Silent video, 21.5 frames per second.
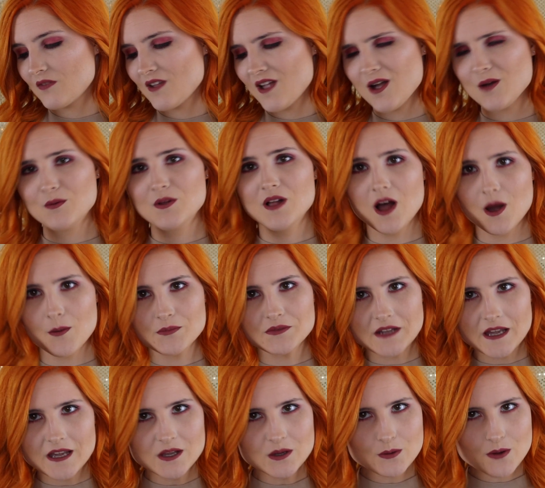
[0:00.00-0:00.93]
I will
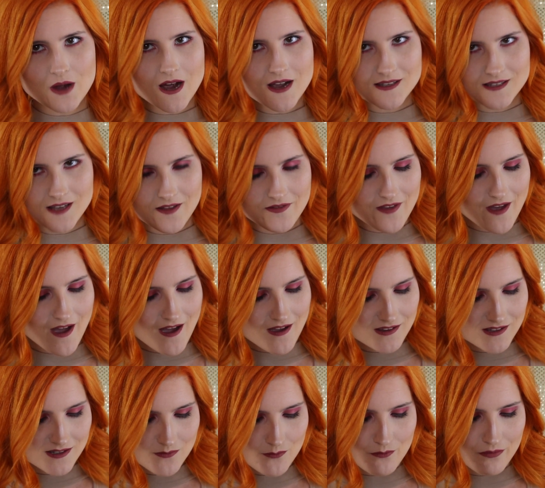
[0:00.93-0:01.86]
update you guys on
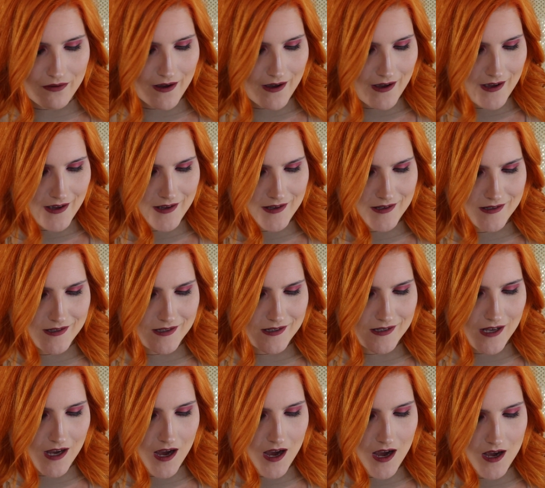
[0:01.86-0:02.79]
that, but,
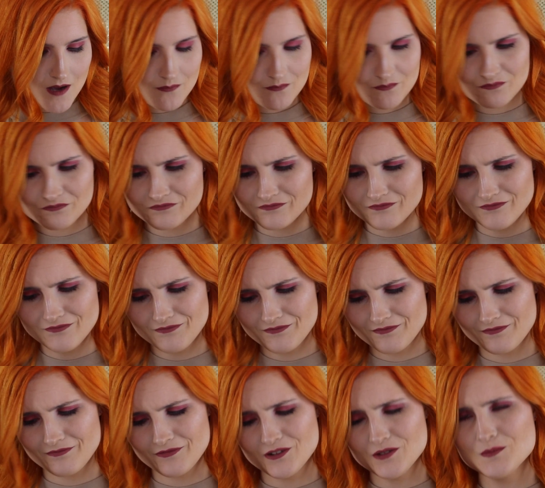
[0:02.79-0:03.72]

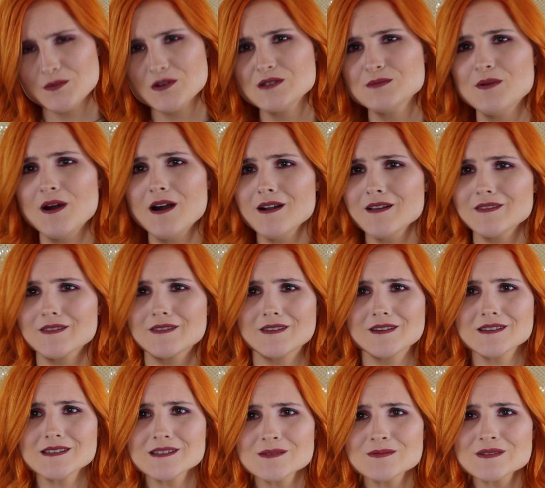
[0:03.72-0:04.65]
for the most part,
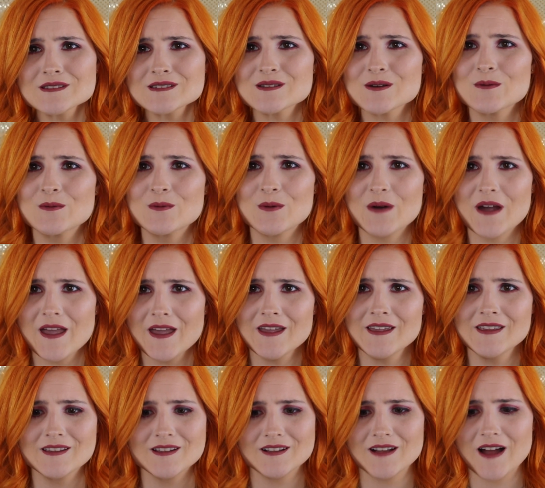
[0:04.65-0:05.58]
this is a
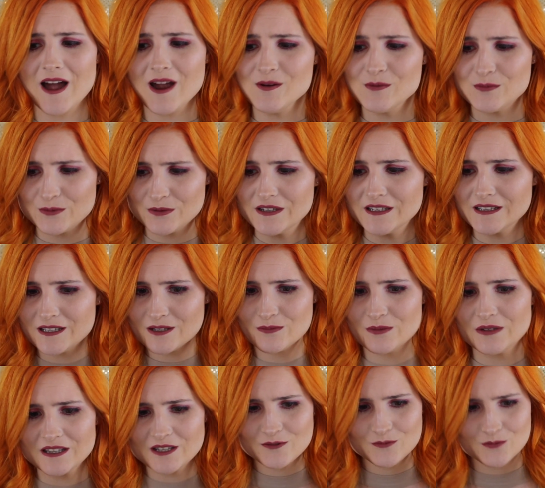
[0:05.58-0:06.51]
win. I really,
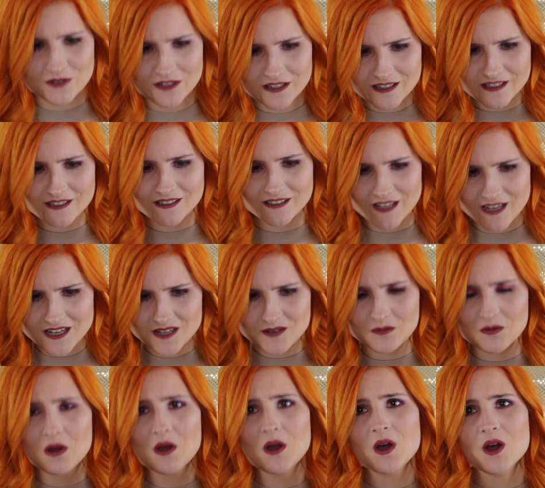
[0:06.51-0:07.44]
really, really like
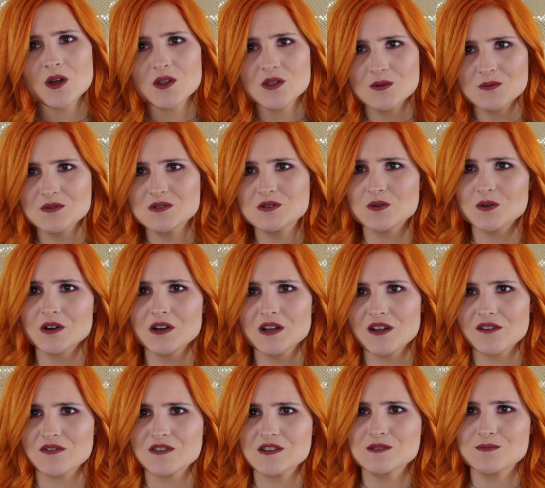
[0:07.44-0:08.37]
the majority
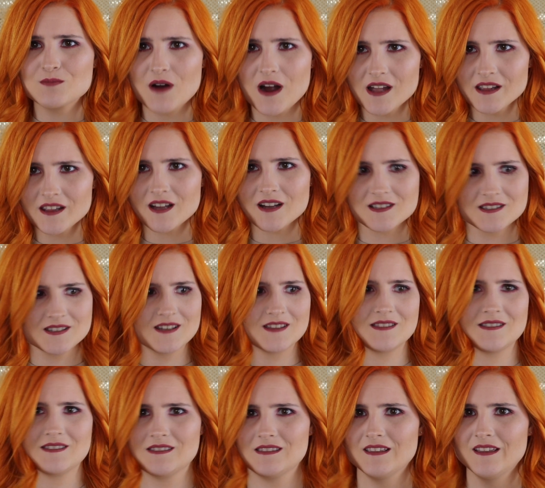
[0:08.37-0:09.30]
of these products.
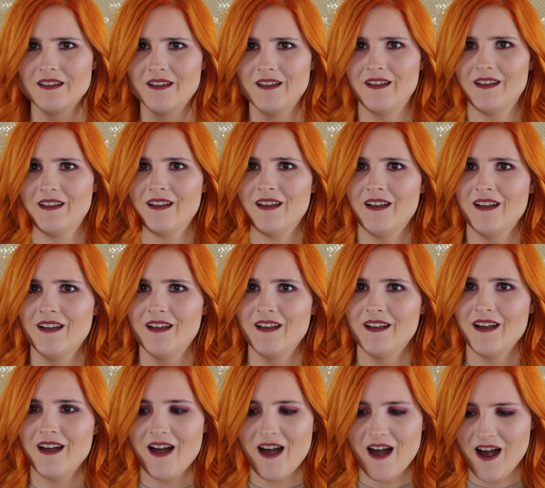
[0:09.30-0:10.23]
Like,
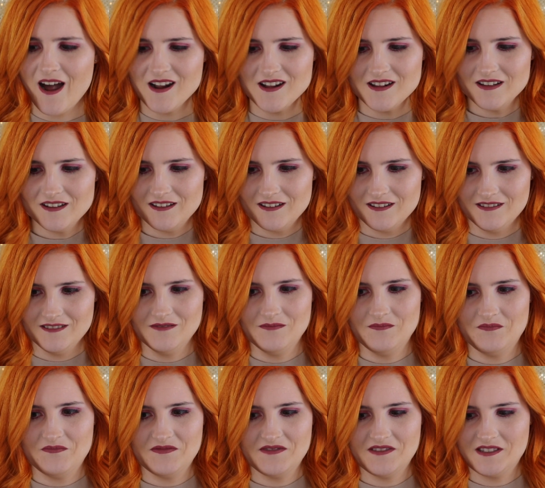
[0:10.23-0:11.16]
I
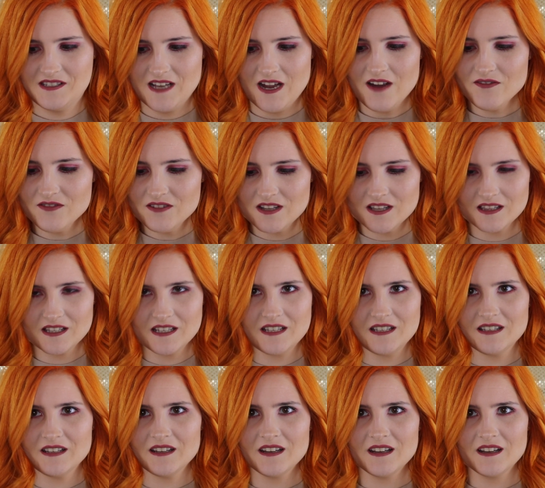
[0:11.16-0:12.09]

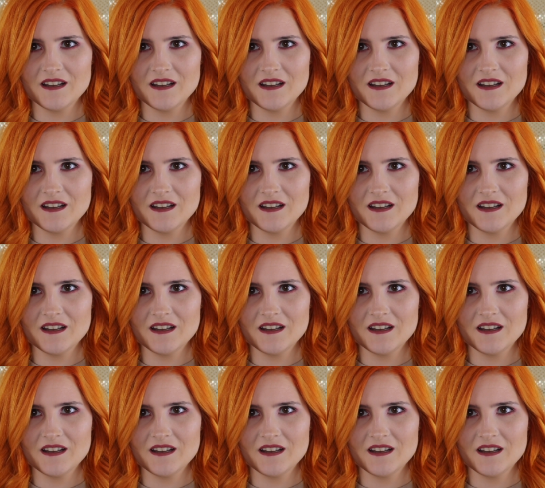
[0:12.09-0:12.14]
definitely